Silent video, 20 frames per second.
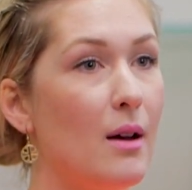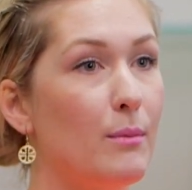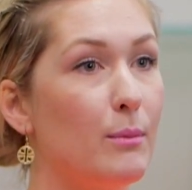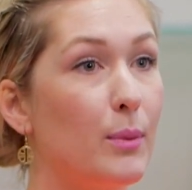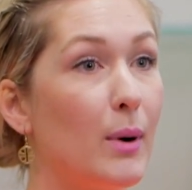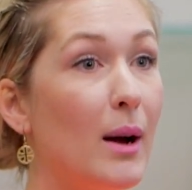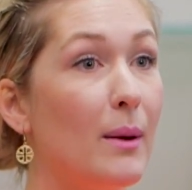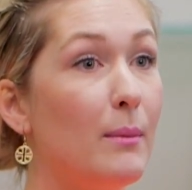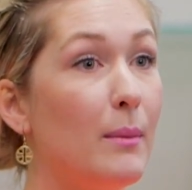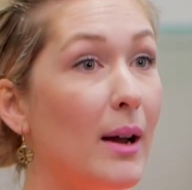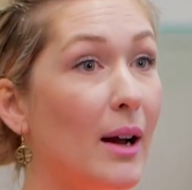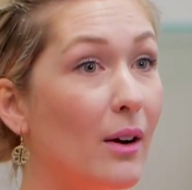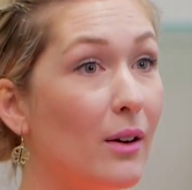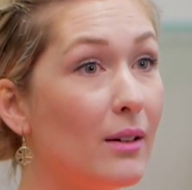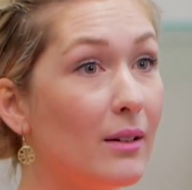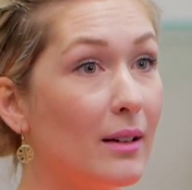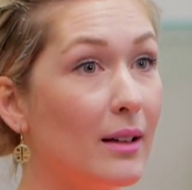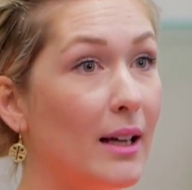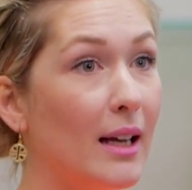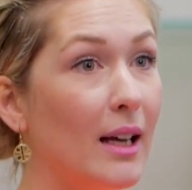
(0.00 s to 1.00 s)

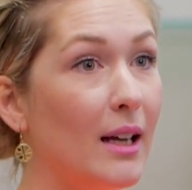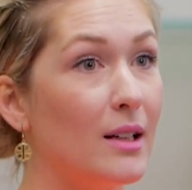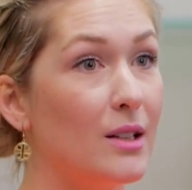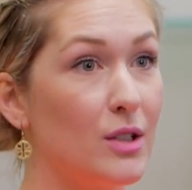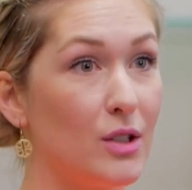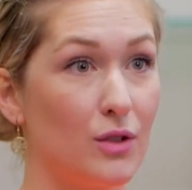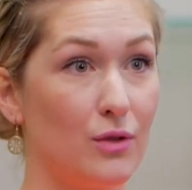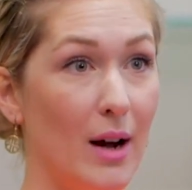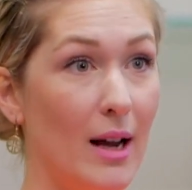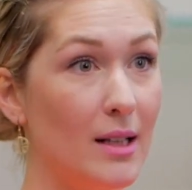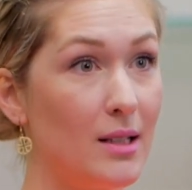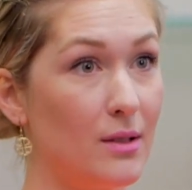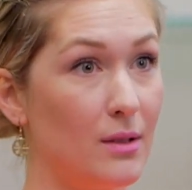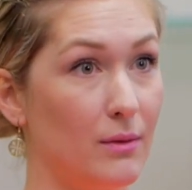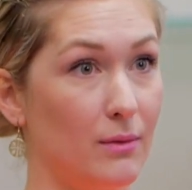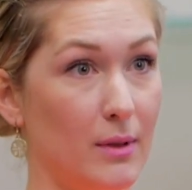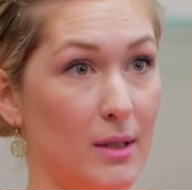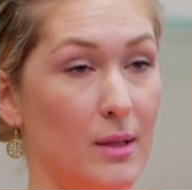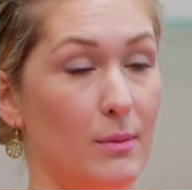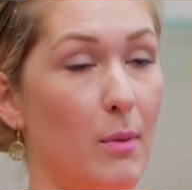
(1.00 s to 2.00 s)
Primarily stress
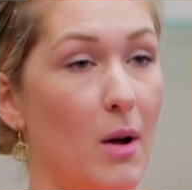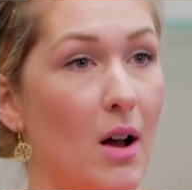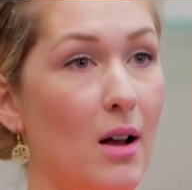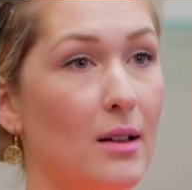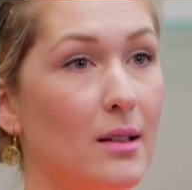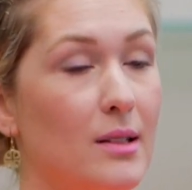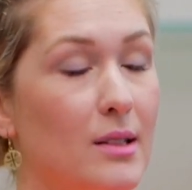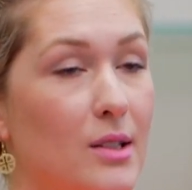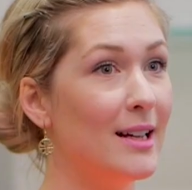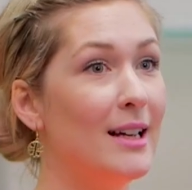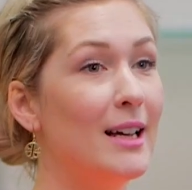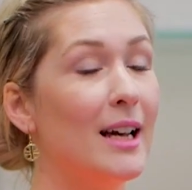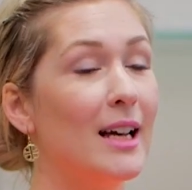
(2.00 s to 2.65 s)
response.